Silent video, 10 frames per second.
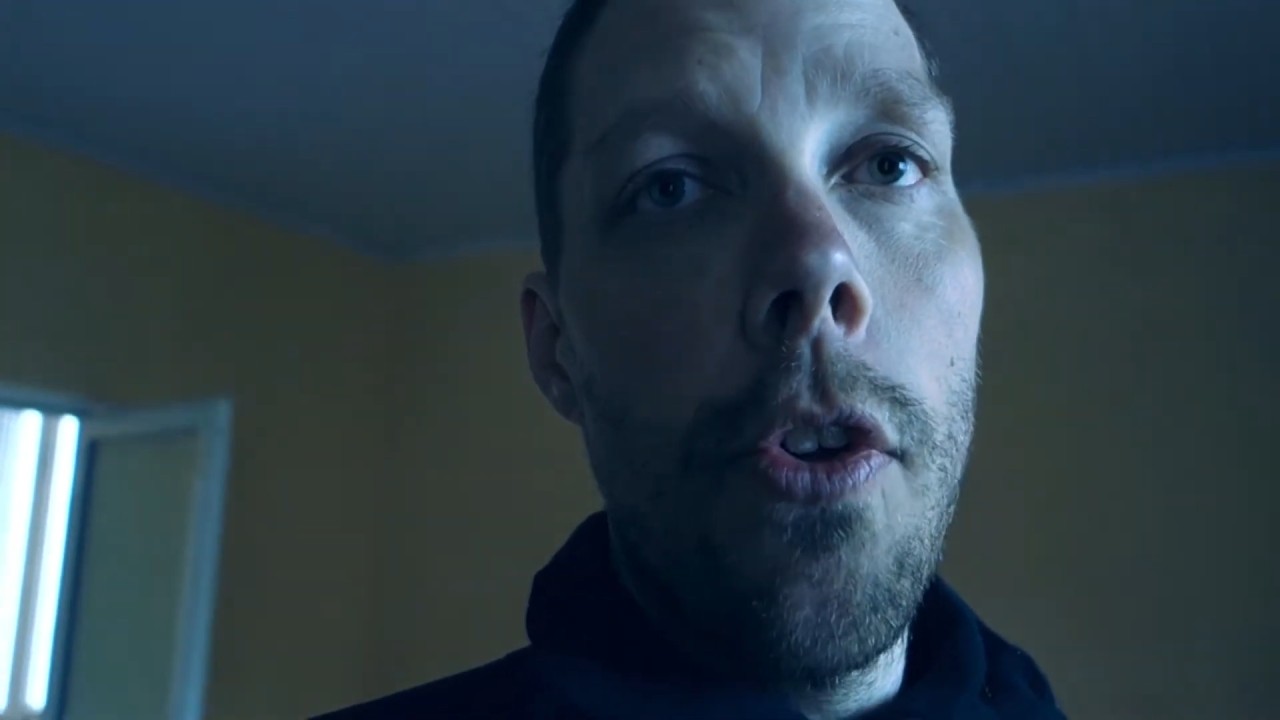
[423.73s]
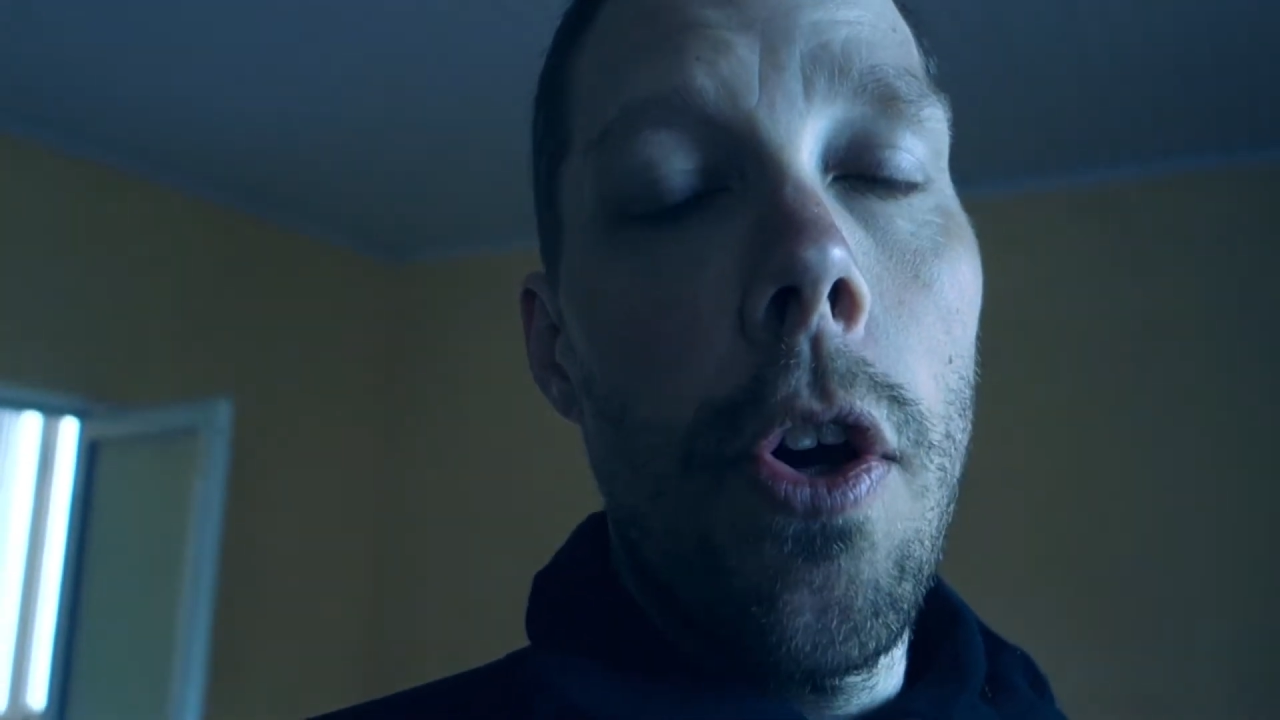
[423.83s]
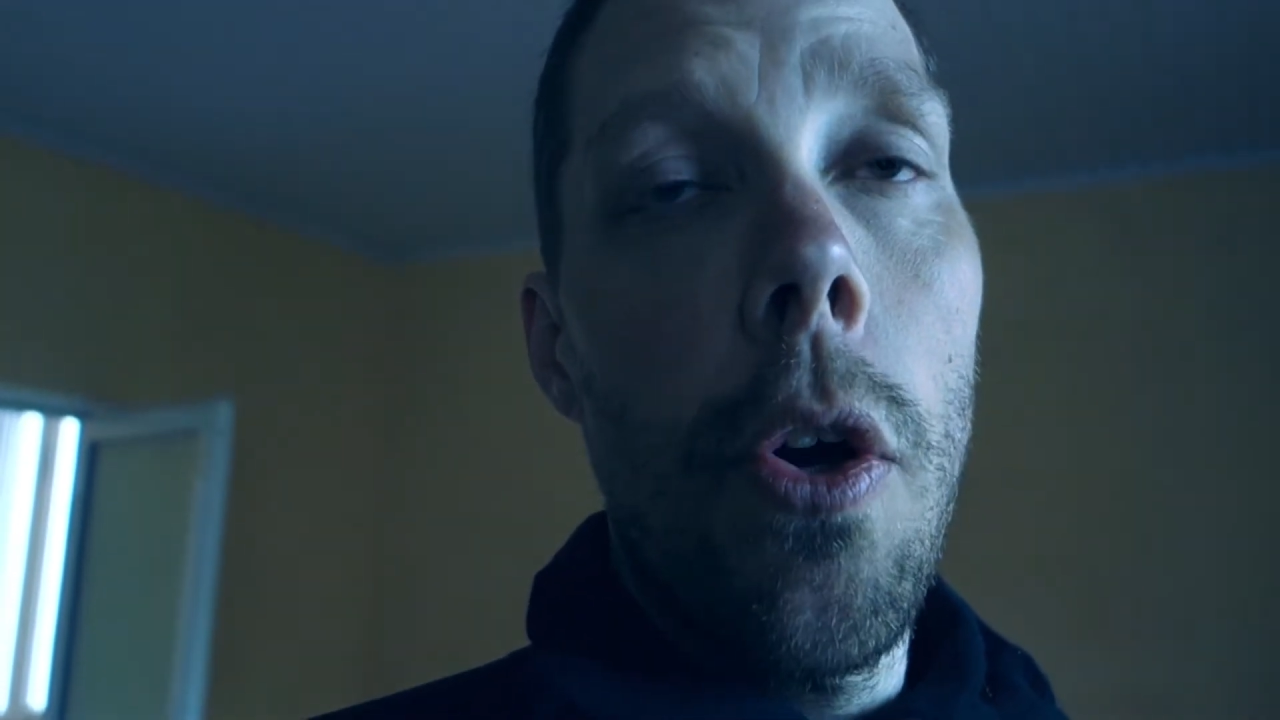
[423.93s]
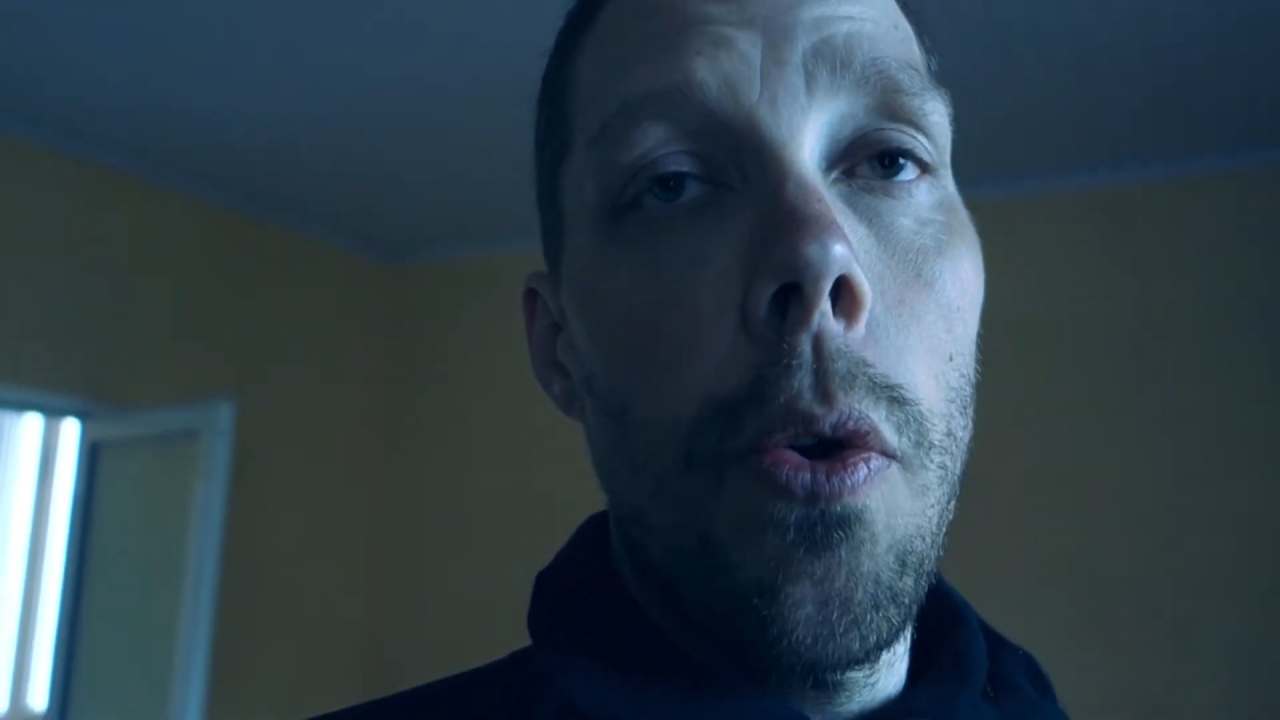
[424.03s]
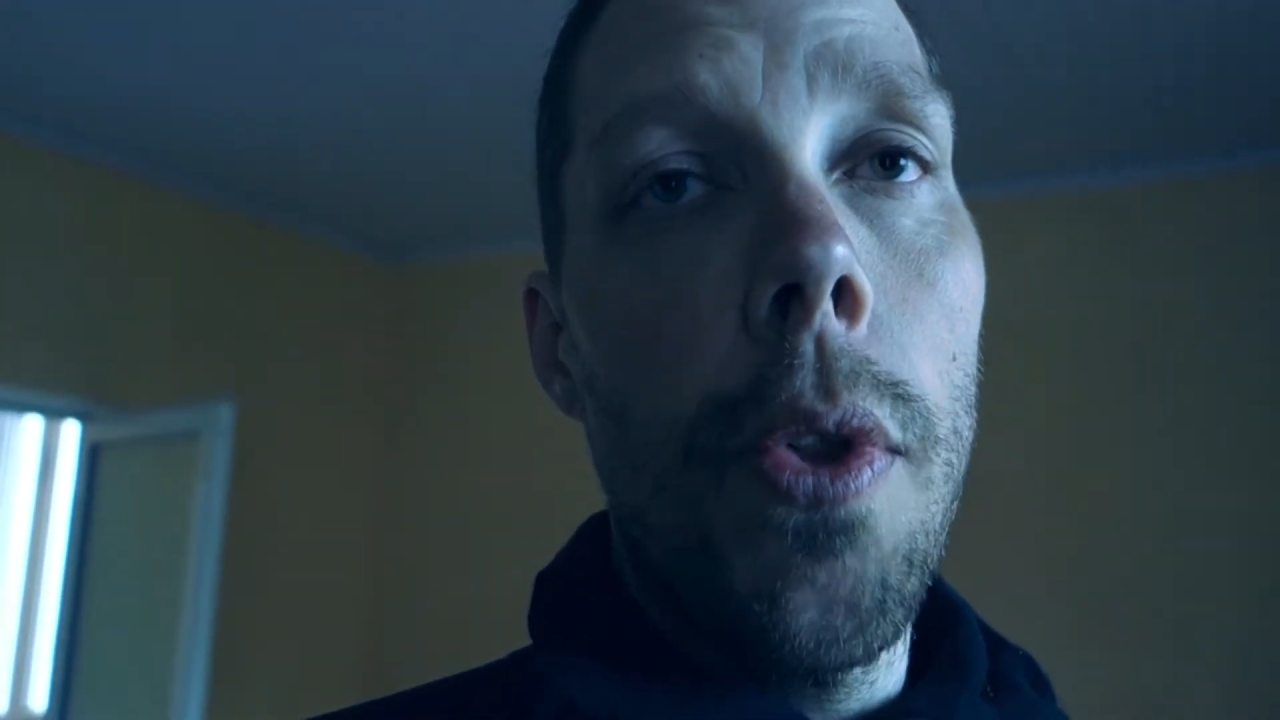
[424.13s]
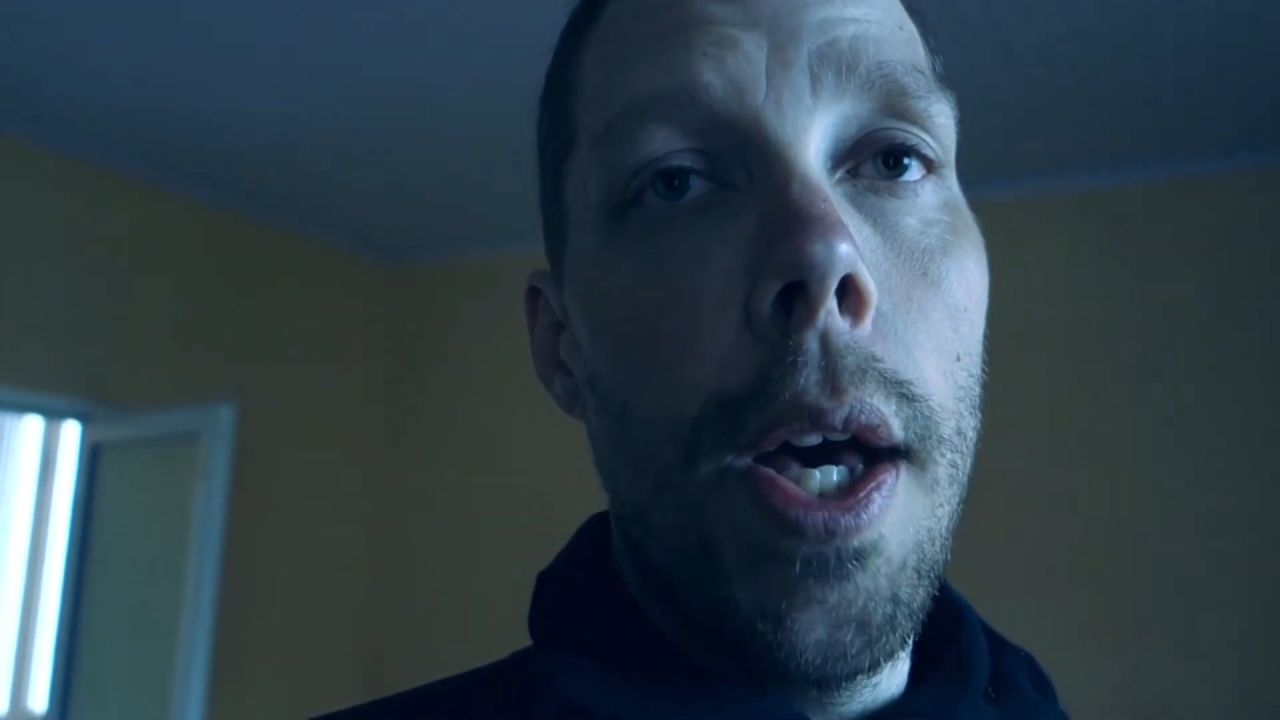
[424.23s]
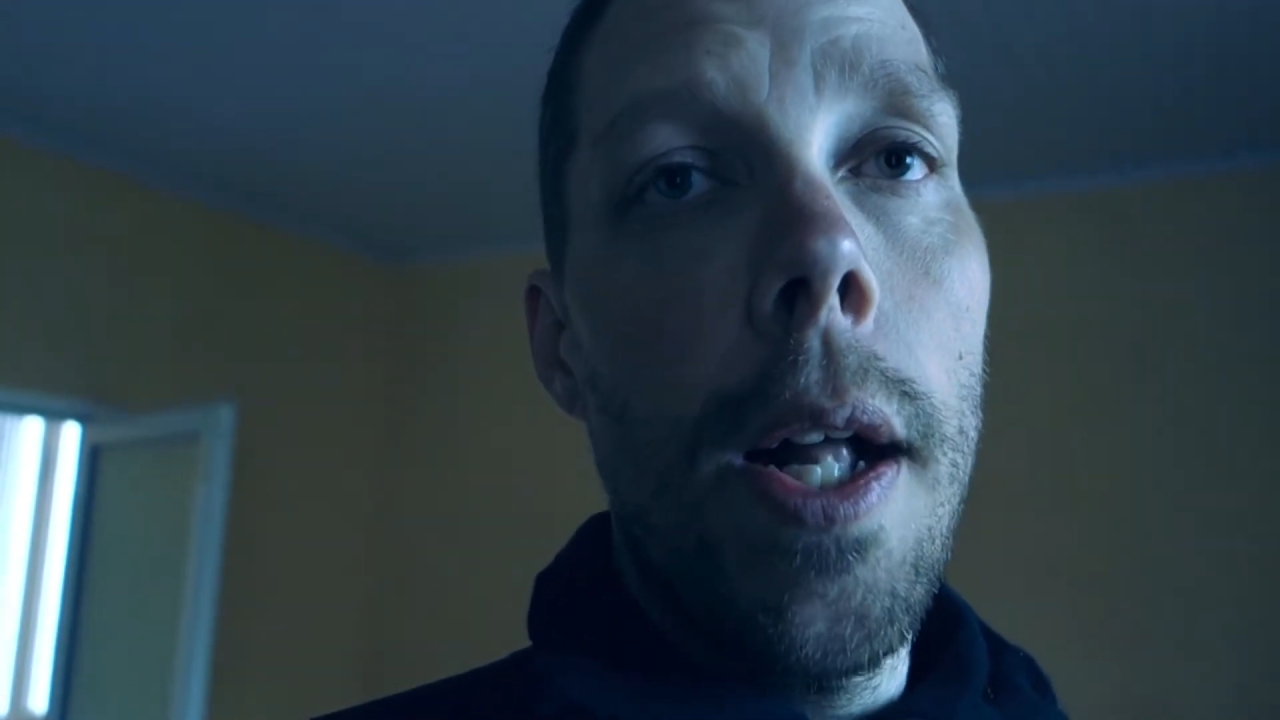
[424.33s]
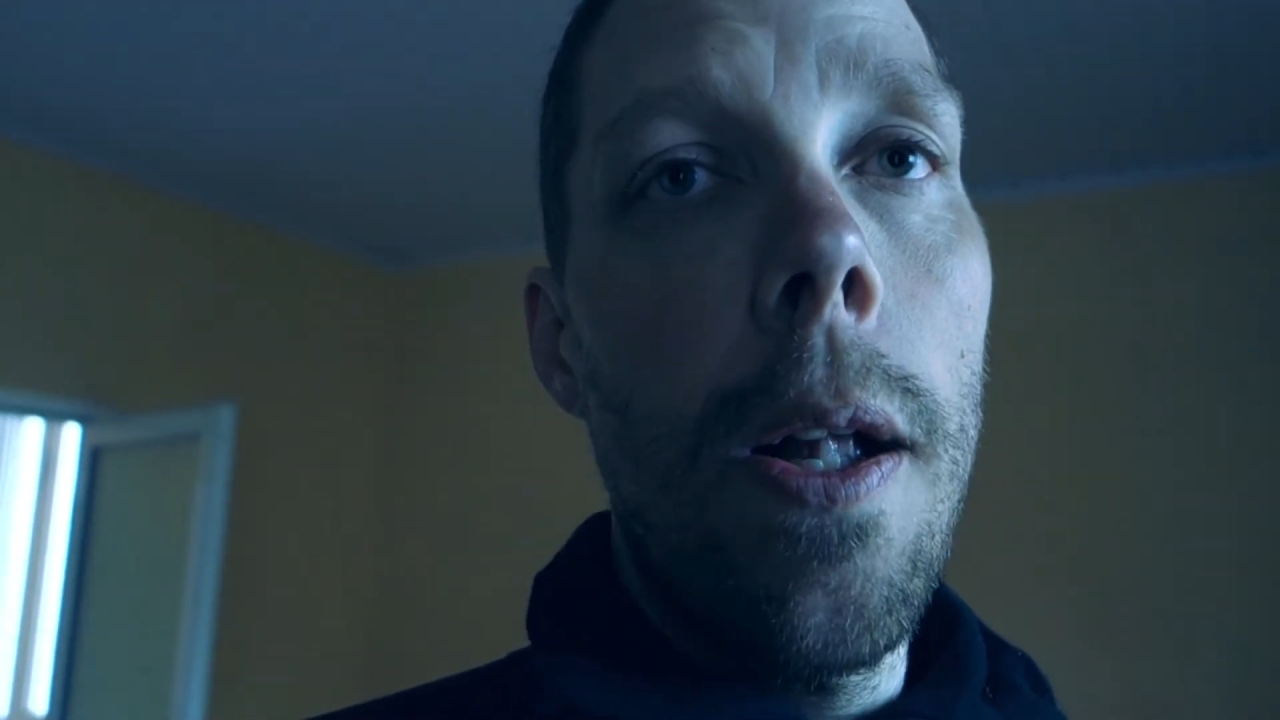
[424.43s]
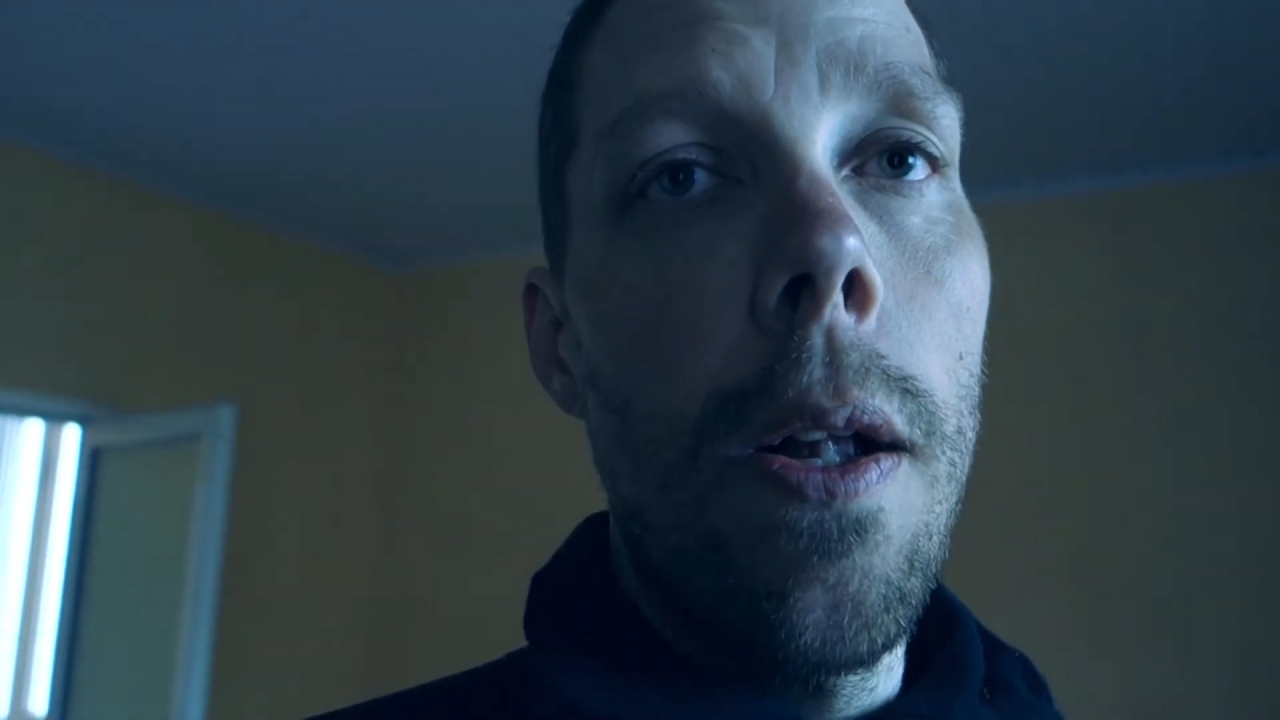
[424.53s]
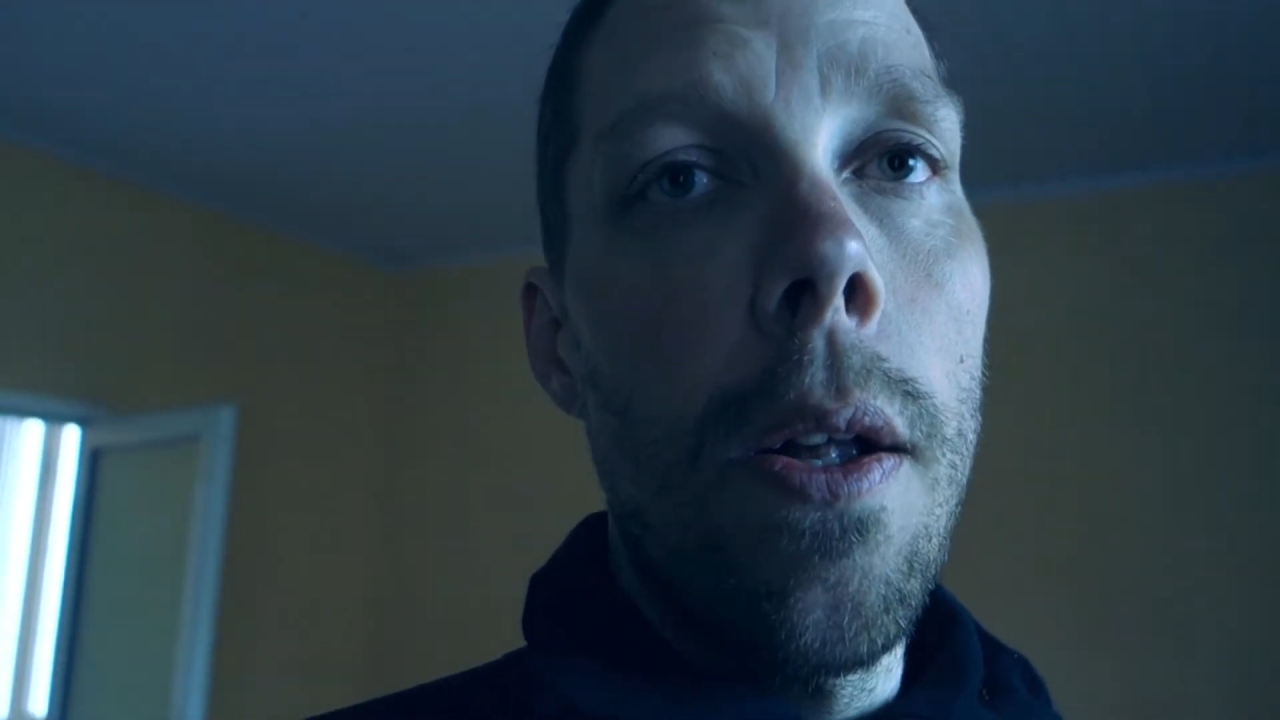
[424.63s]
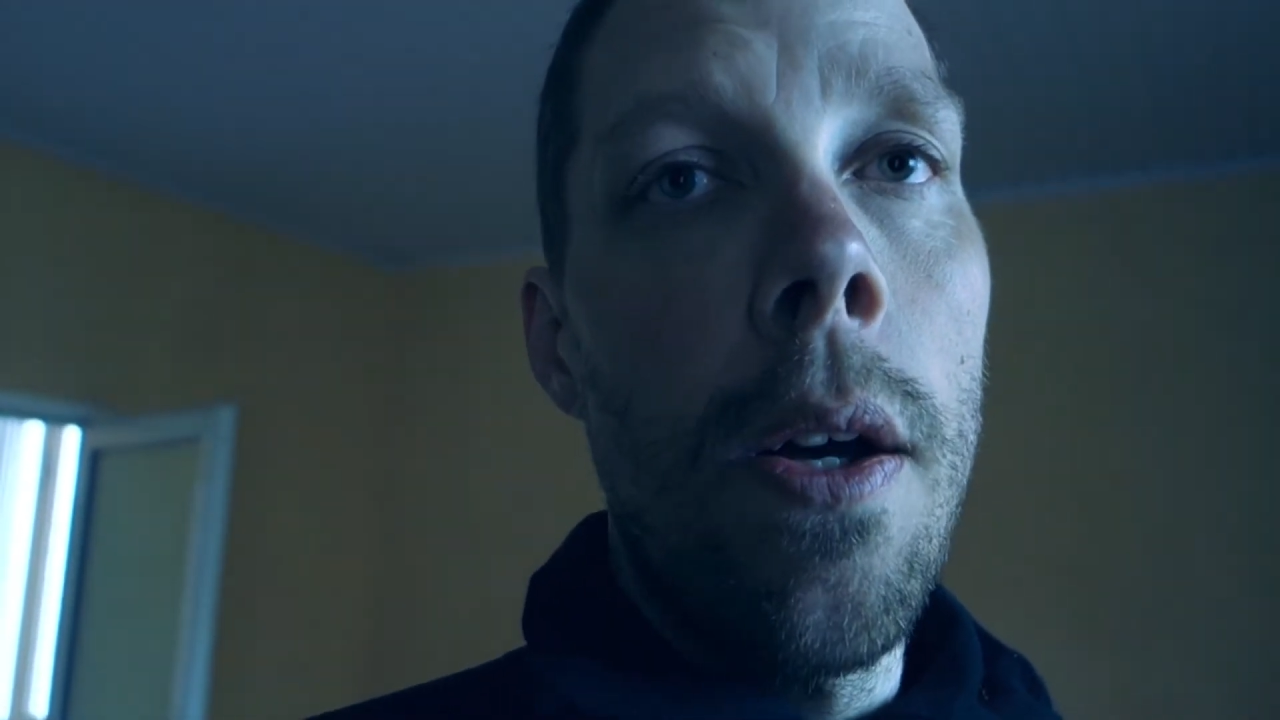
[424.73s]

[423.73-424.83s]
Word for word: a hotel,